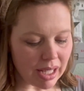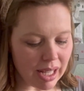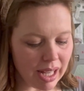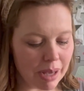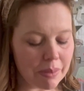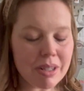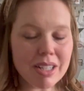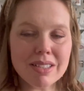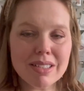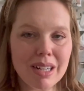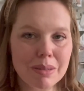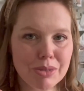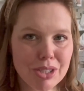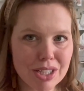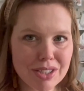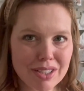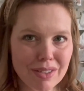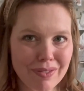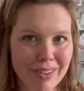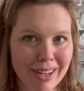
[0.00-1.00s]
I'm going to stop
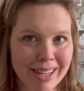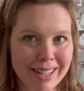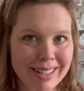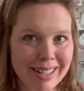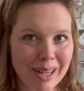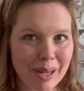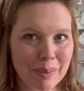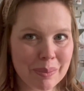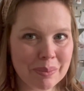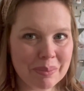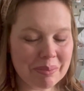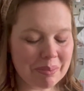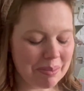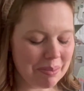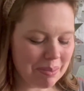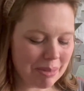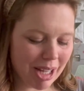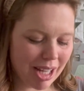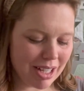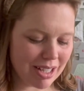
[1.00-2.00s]
justifying now
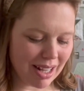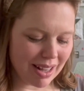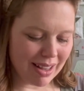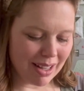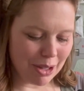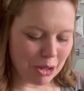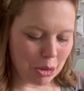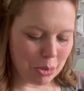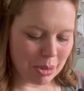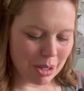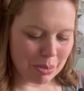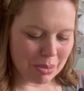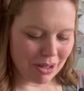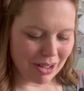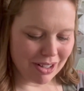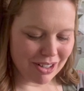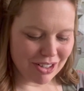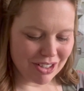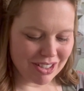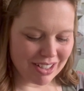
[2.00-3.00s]
because I think you people
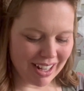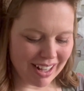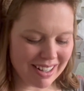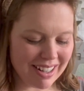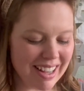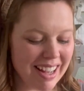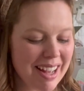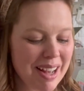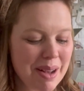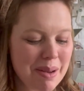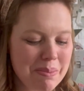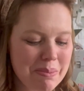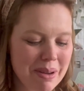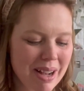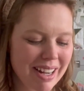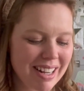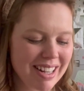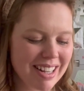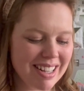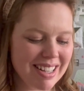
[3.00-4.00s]
understand.
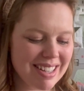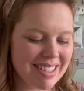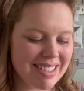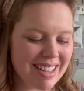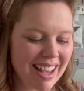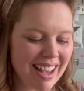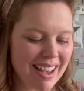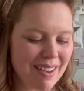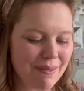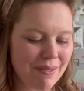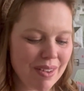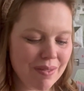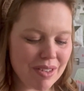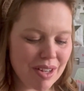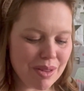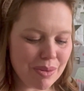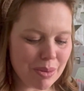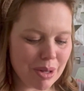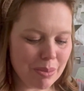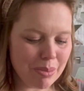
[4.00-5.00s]
But it is a
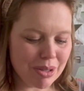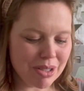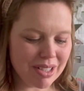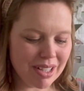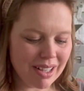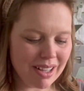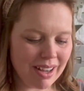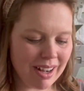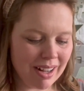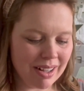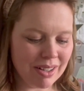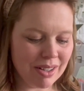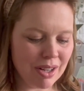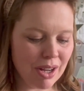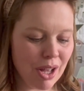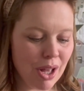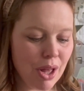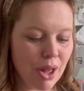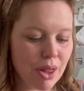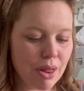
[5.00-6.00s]
53% cotton,
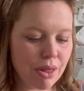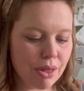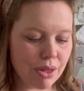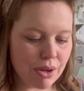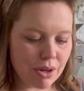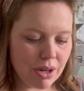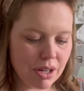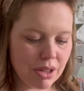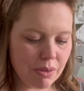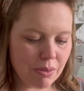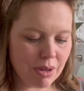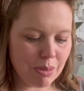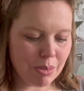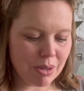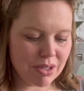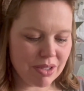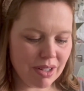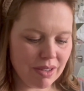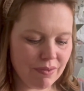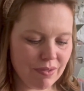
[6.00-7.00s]

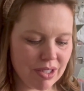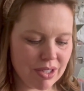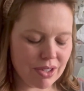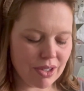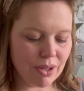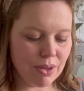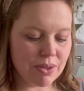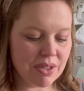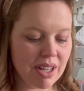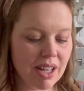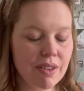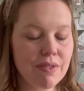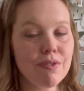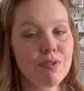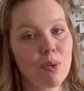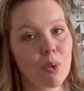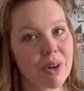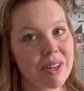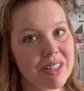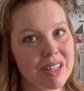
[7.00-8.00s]
33% viscose, and
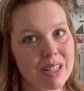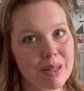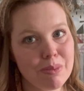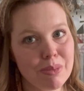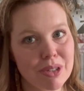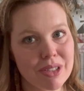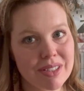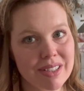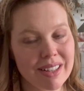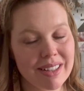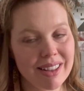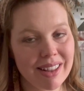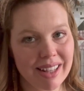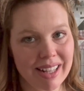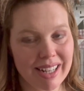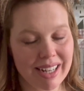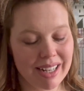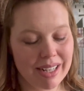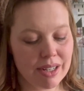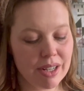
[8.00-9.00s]
14%
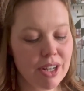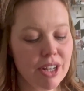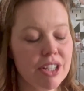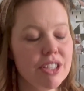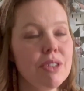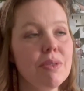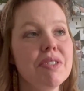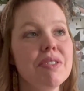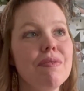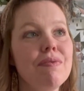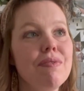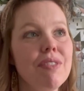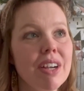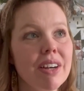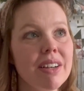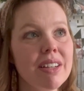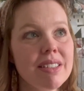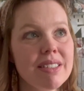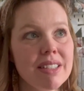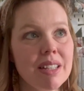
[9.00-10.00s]
linen. So it's
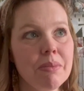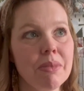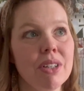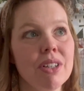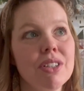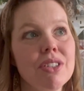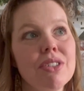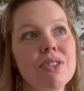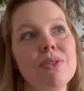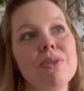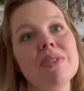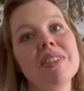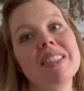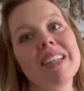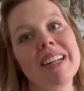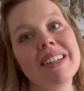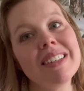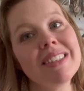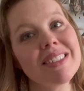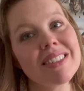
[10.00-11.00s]
very similar to
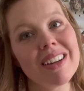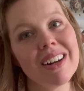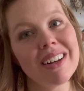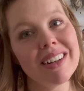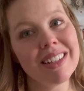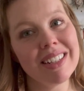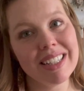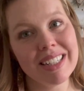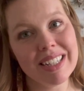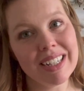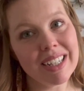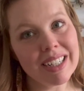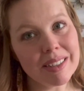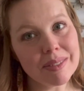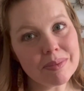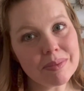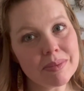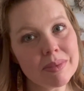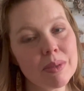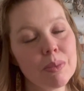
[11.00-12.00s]
Sandnesgarn Lina,
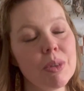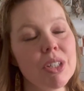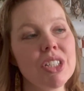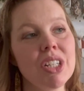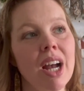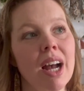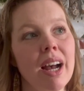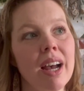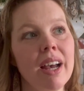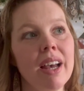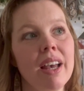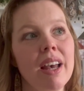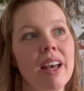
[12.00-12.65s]
which I